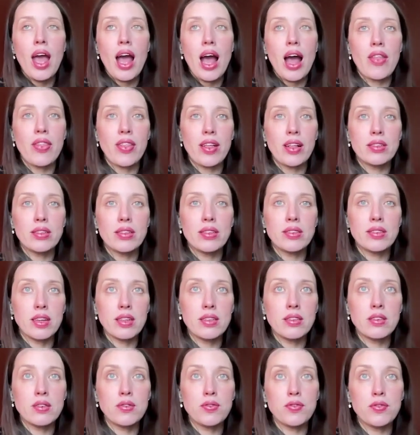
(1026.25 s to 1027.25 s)
And then
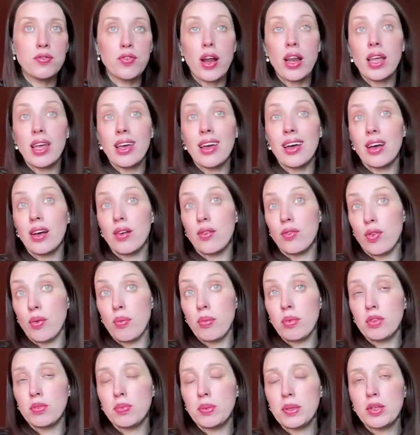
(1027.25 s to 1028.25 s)
schizophrenia,
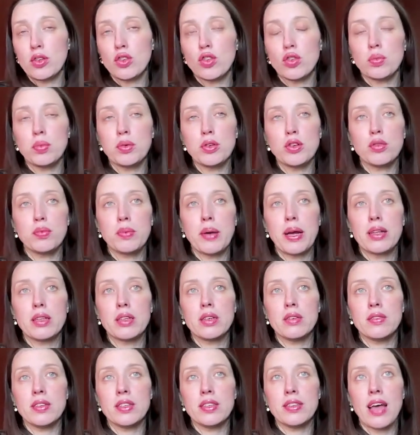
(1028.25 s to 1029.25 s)
from a spiritual
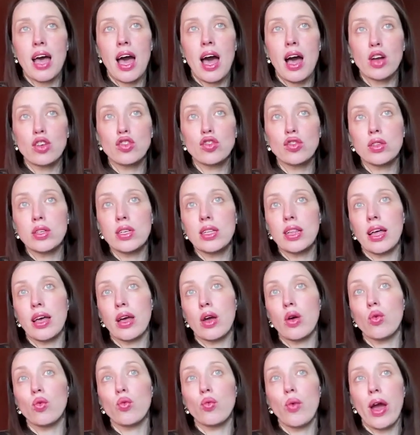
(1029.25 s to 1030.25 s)
perspective, is actually
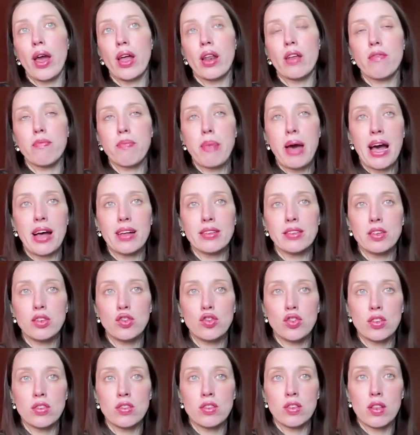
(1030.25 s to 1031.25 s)
like a rite of
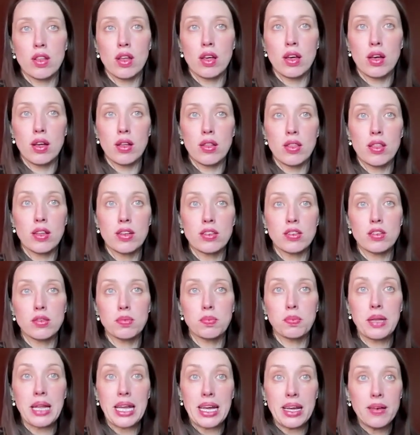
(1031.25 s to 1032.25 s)
passage. It's the
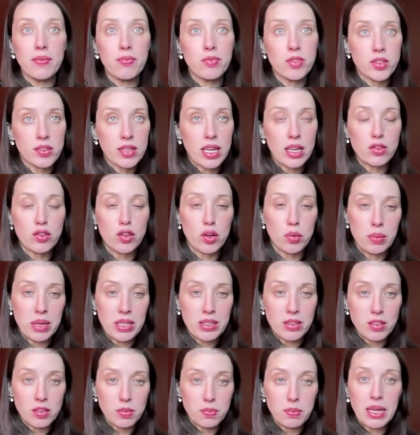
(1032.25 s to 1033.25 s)
split. Schizo
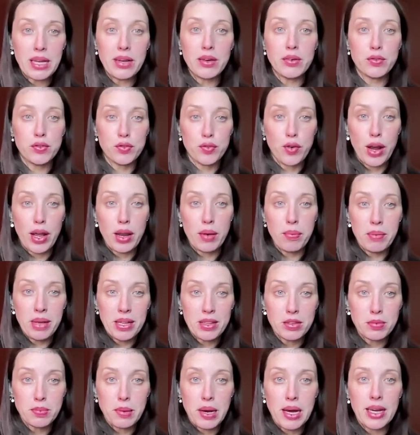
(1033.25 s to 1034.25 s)
means split, phren
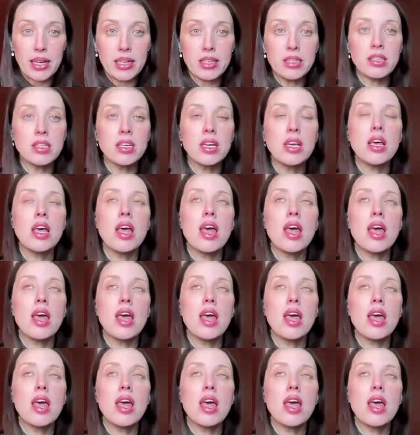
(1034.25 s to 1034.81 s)
means mind.